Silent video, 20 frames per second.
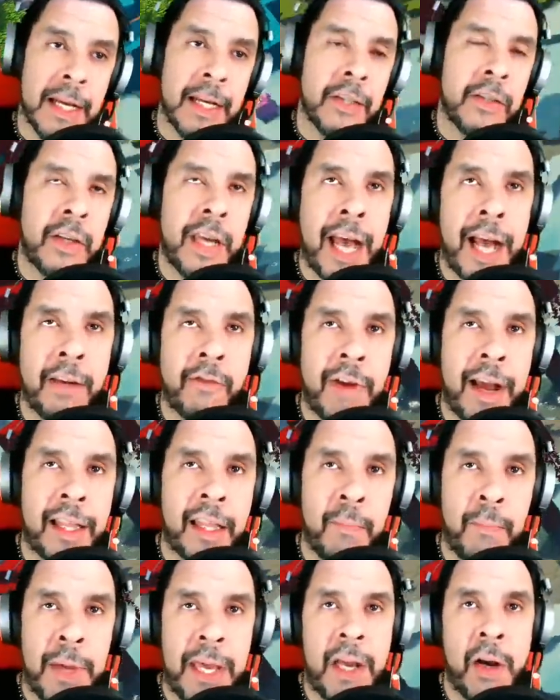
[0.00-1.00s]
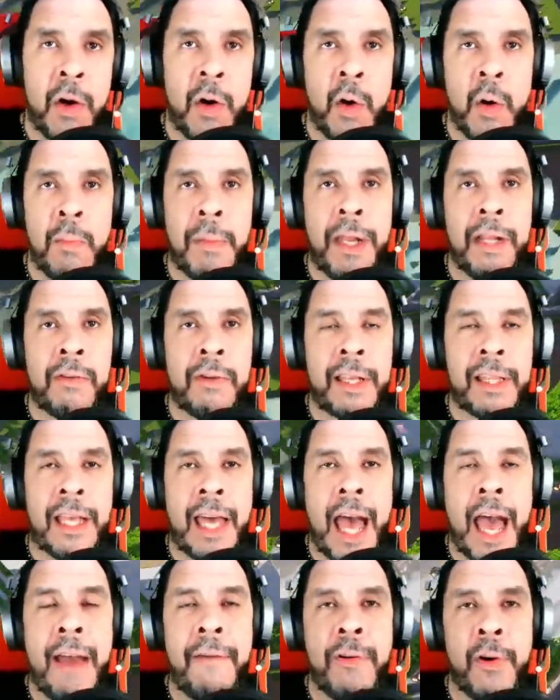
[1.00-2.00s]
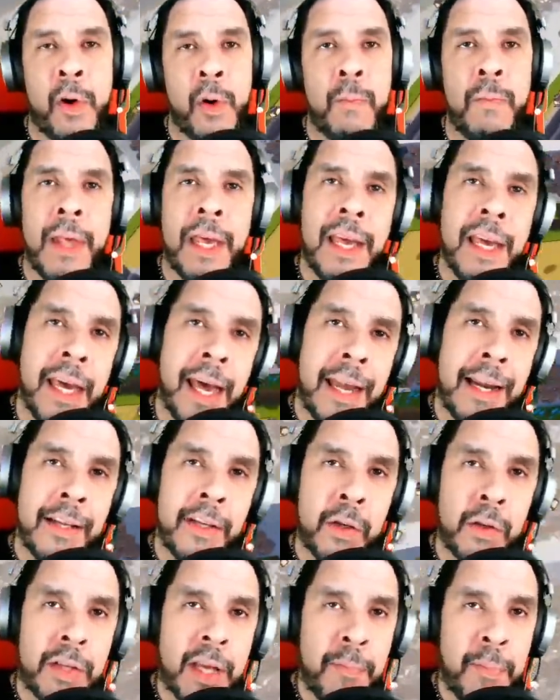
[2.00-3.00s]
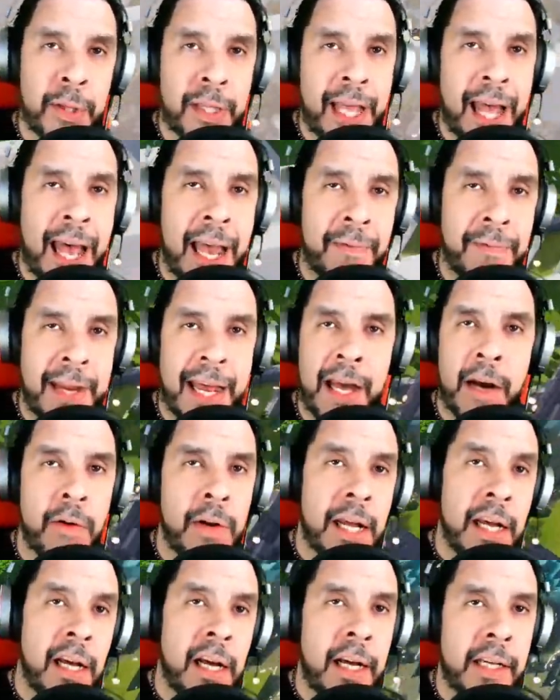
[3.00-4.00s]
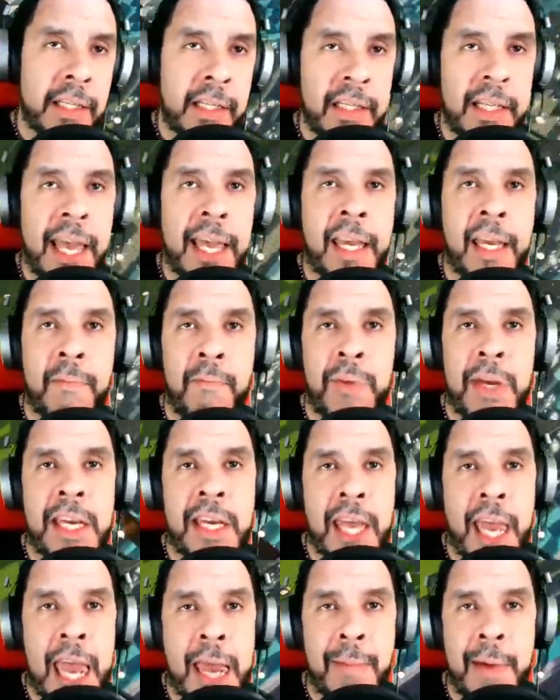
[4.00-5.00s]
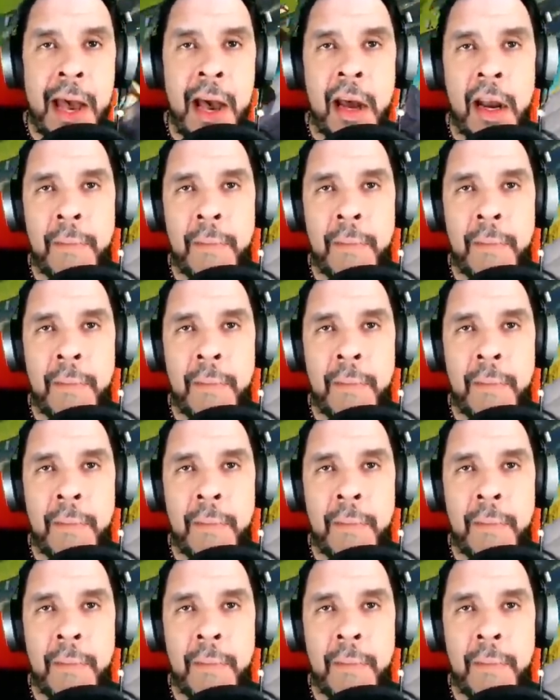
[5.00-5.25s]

So yeah, I dragged the bee home, I dragged the hive home, and as soon as I put the hive down, a second bee came out.